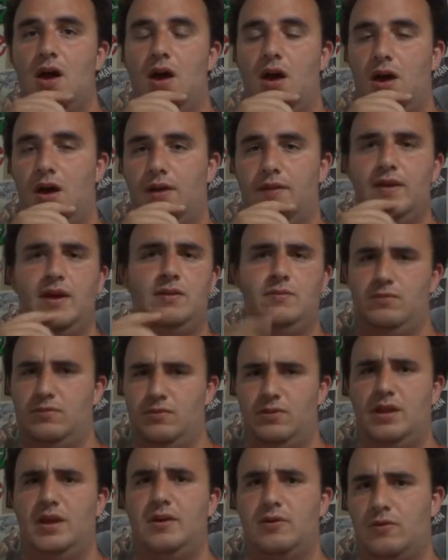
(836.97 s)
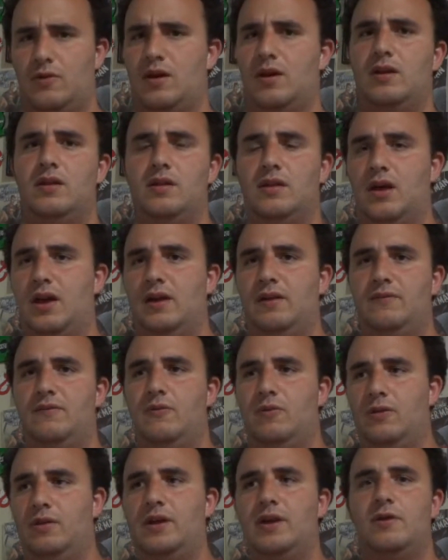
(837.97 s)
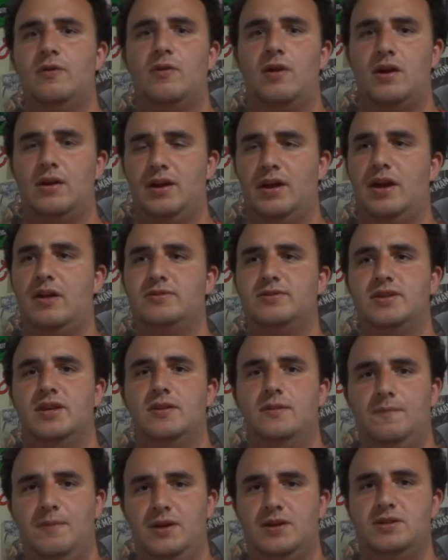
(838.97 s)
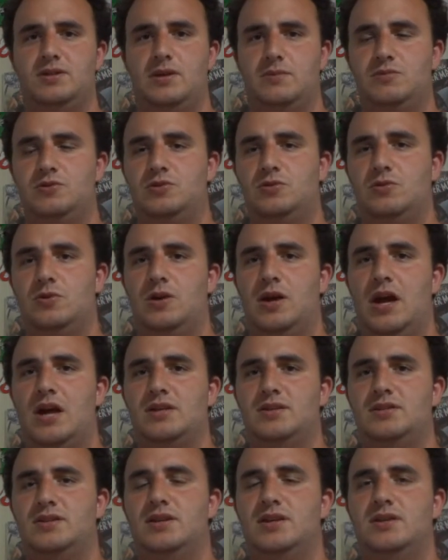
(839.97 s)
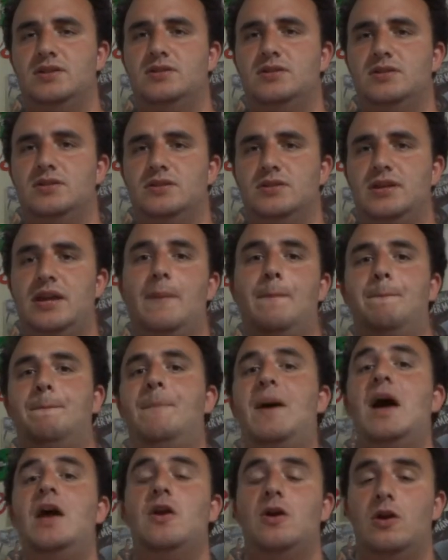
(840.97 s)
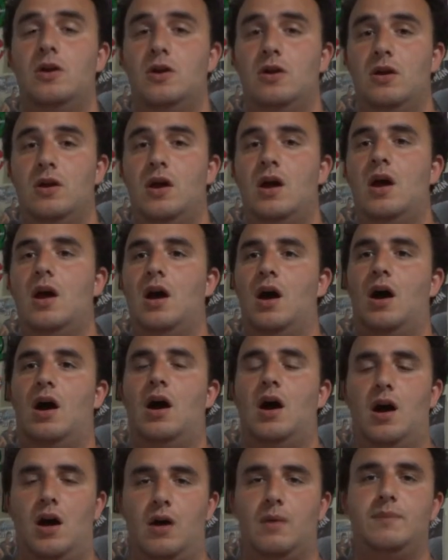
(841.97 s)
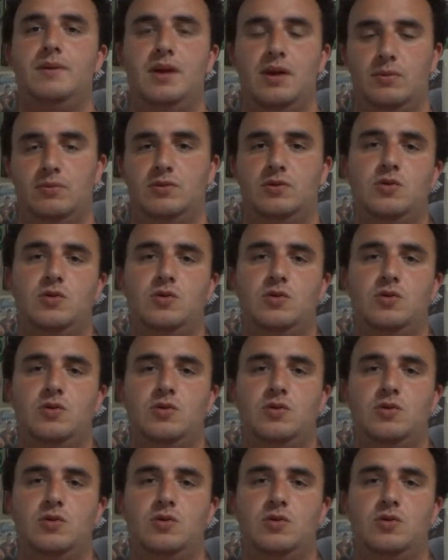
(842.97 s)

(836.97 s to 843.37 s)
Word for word: That later on in life, or later on in Outside the Pages, I'm sure as things get better, I'll be able to